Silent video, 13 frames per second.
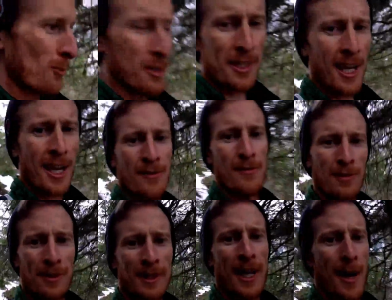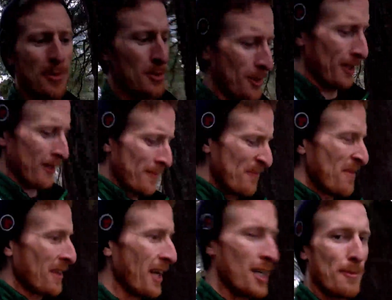can't even capture it.
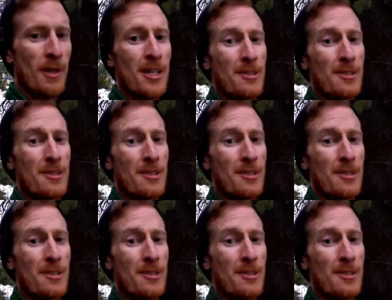I spent